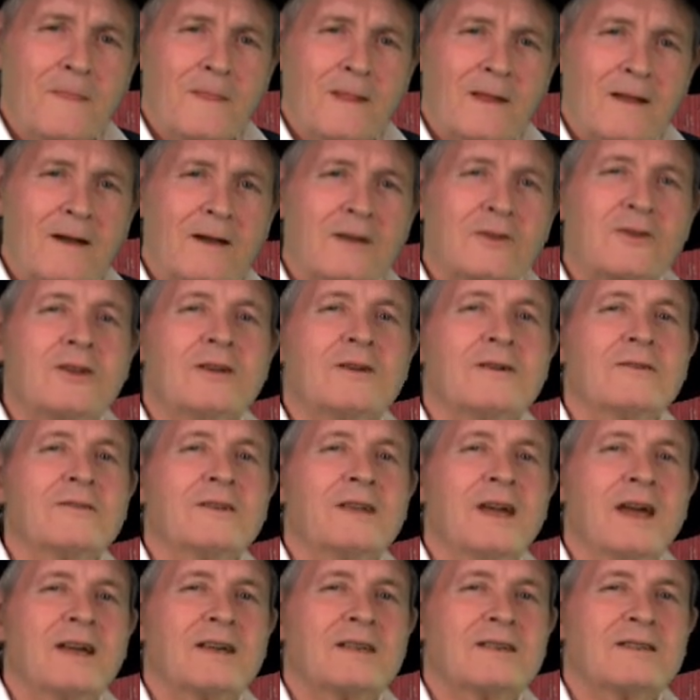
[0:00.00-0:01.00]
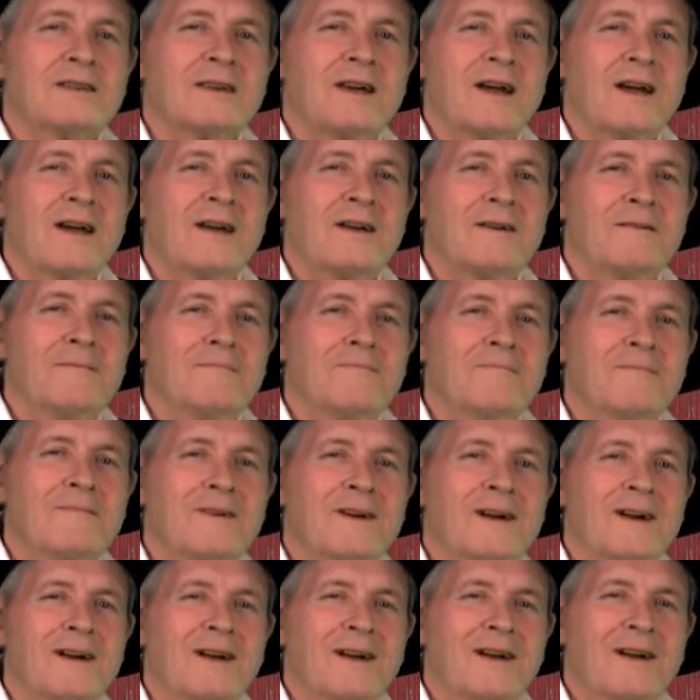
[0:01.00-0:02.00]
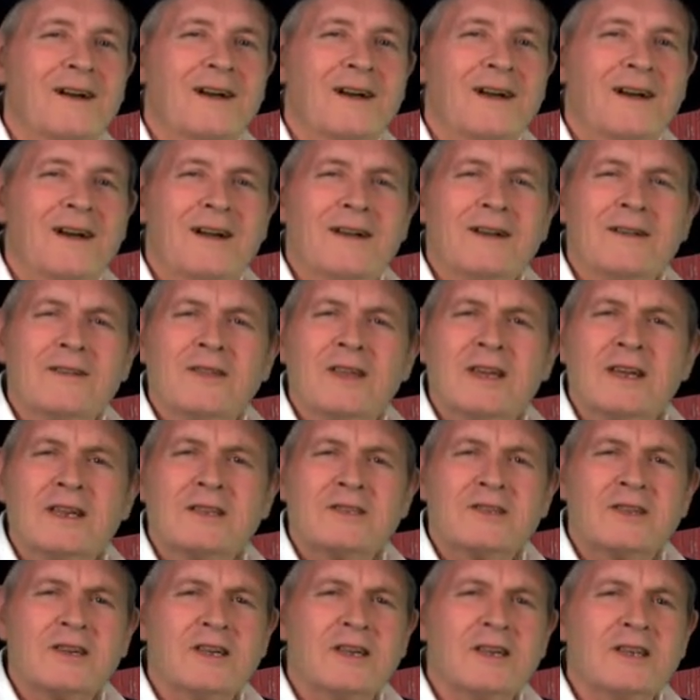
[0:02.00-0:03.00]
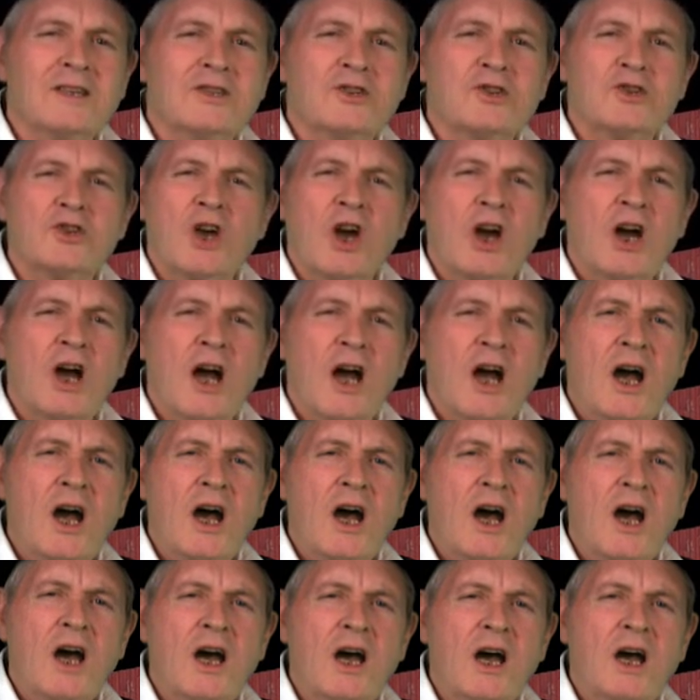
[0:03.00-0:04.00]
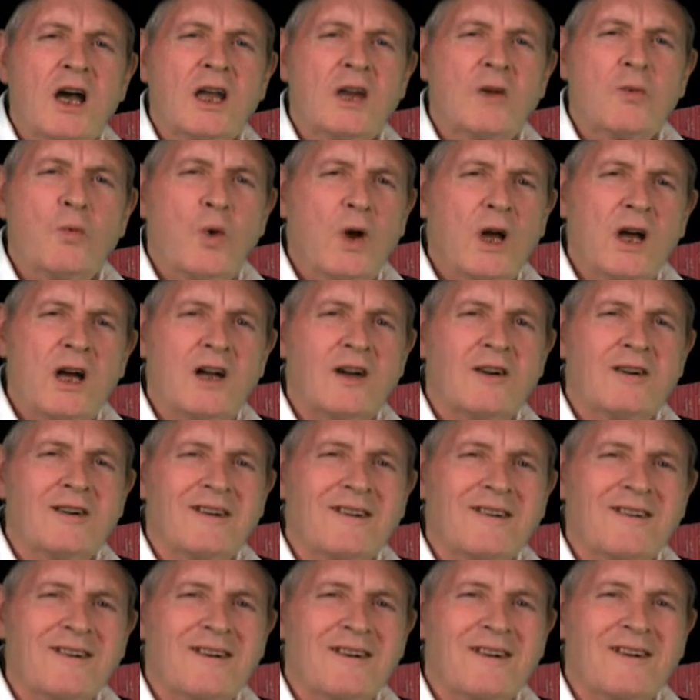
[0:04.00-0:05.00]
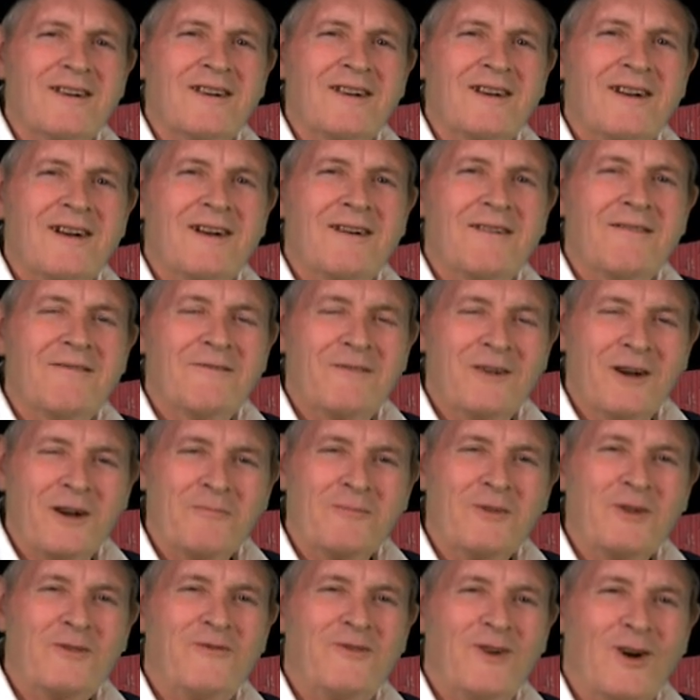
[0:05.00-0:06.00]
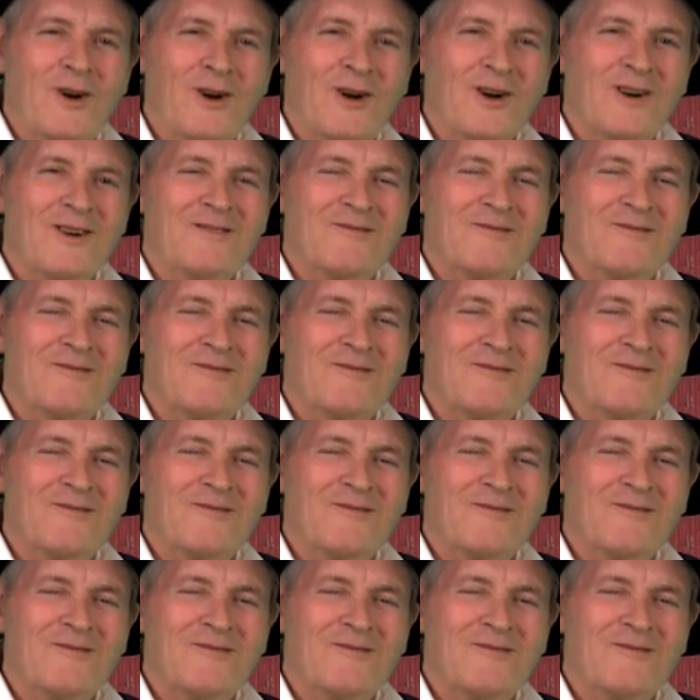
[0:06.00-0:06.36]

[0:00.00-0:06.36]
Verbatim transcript: Until next time, this is John Willard from the phone.